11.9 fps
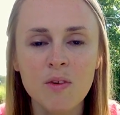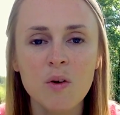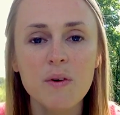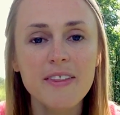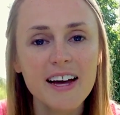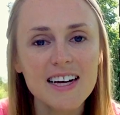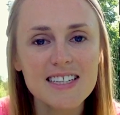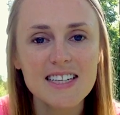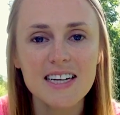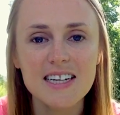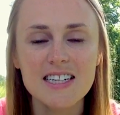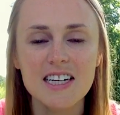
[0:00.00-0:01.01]
When that's
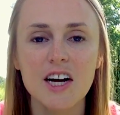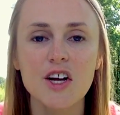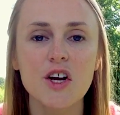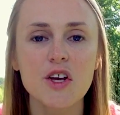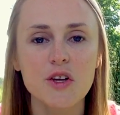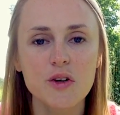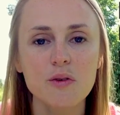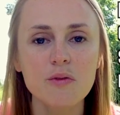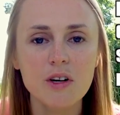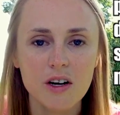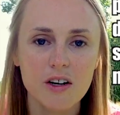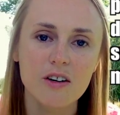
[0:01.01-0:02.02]
said and done, you
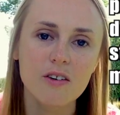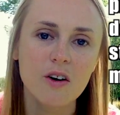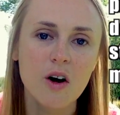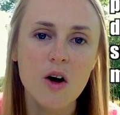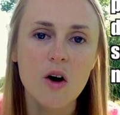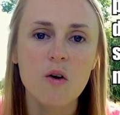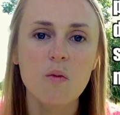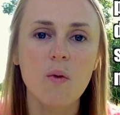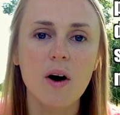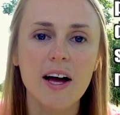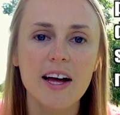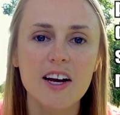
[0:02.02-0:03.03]
know
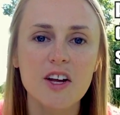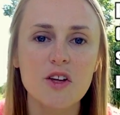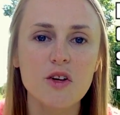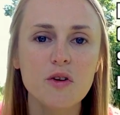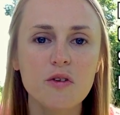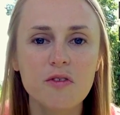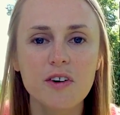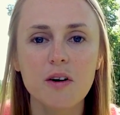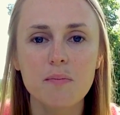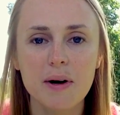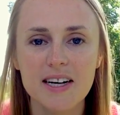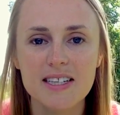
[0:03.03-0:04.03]
what you feel
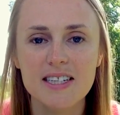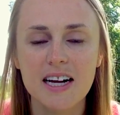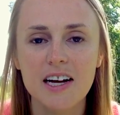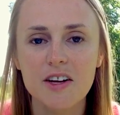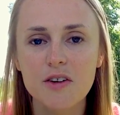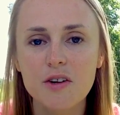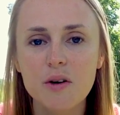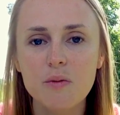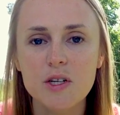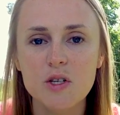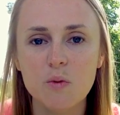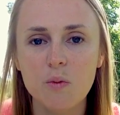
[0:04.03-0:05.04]
best at. You know
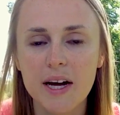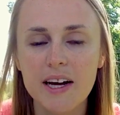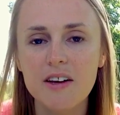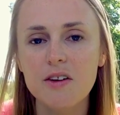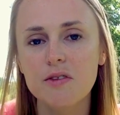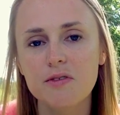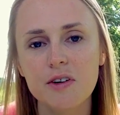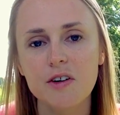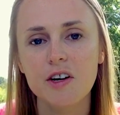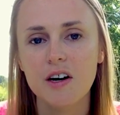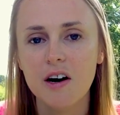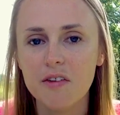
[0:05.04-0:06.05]
which weight you feel
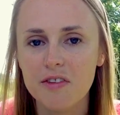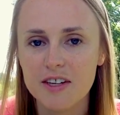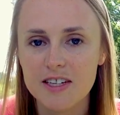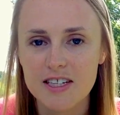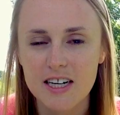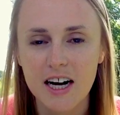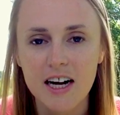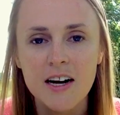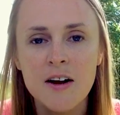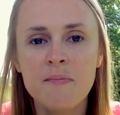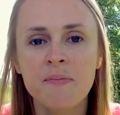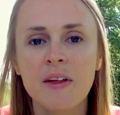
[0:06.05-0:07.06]
you're healthiest at.
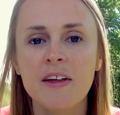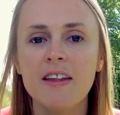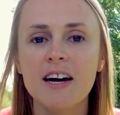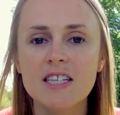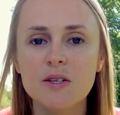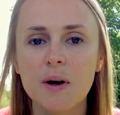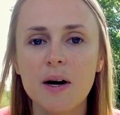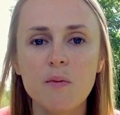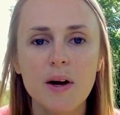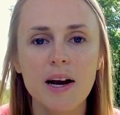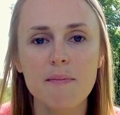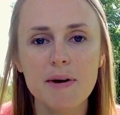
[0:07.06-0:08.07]
And that's why
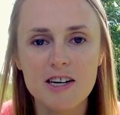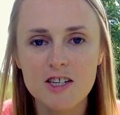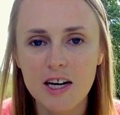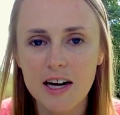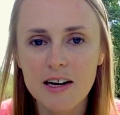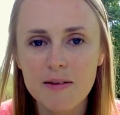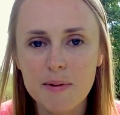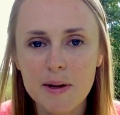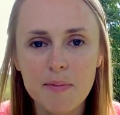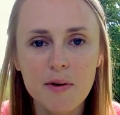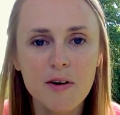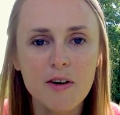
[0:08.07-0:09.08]
when I'm educating
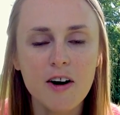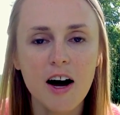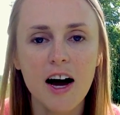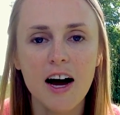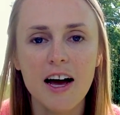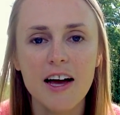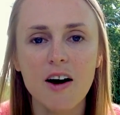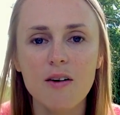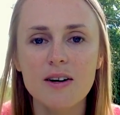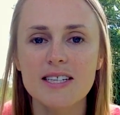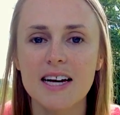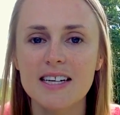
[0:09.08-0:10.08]
people, I
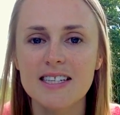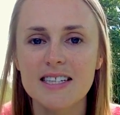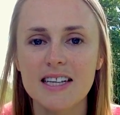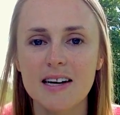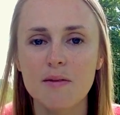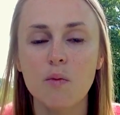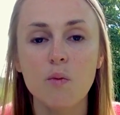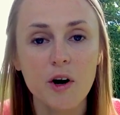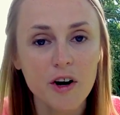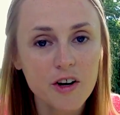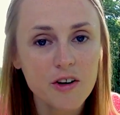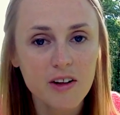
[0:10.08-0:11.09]
always ask them,
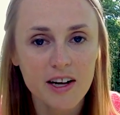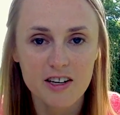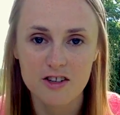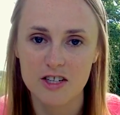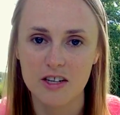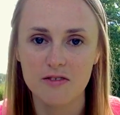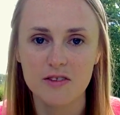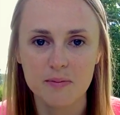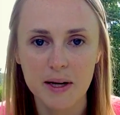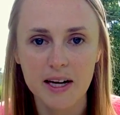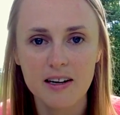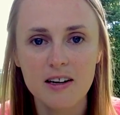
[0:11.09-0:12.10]
where do you like yourself to
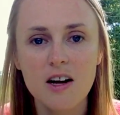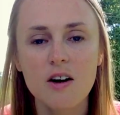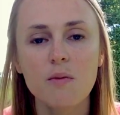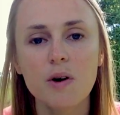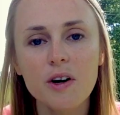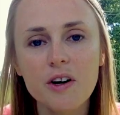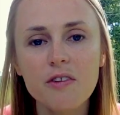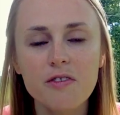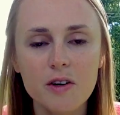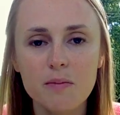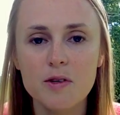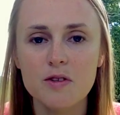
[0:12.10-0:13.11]
be? Where do you
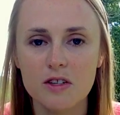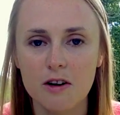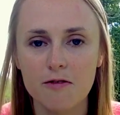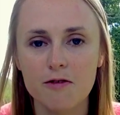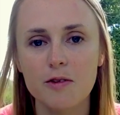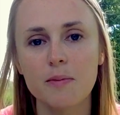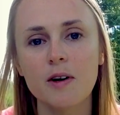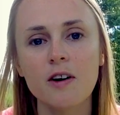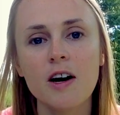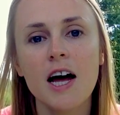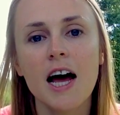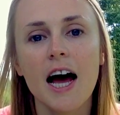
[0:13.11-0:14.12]
feel most comfortable?
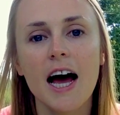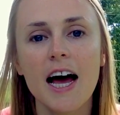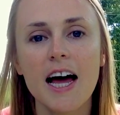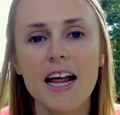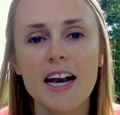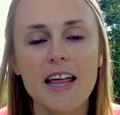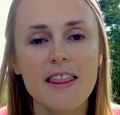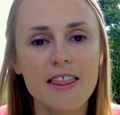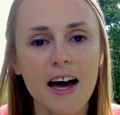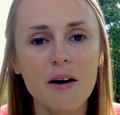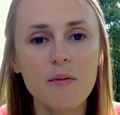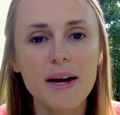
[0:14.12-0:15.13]
And
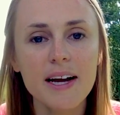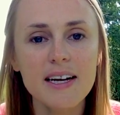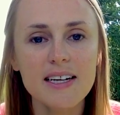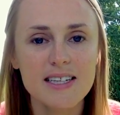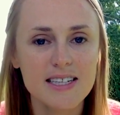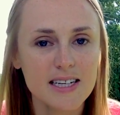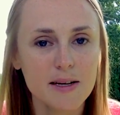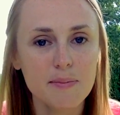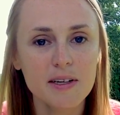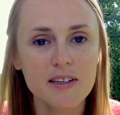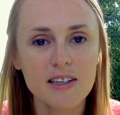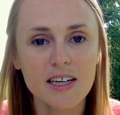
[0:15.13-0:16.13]
that weight is
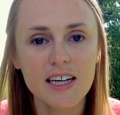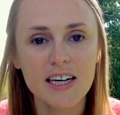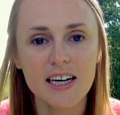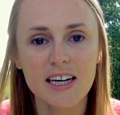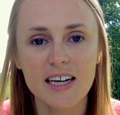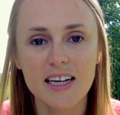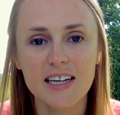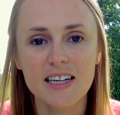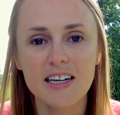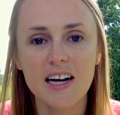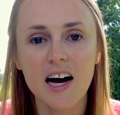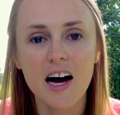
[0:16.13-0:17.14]
typically
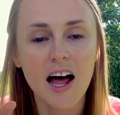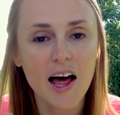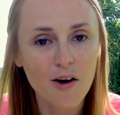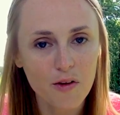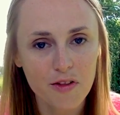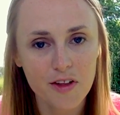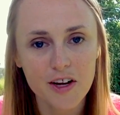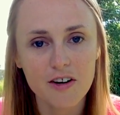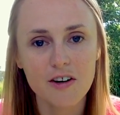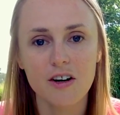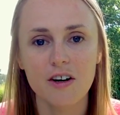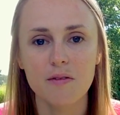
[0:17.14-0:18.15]
in a
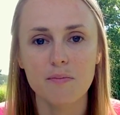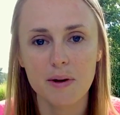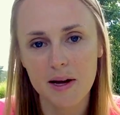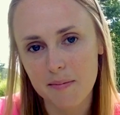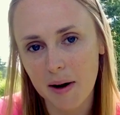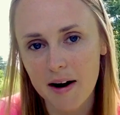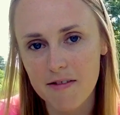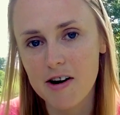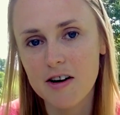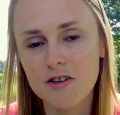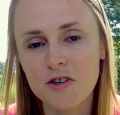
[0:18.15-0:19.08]
healthier BMI range.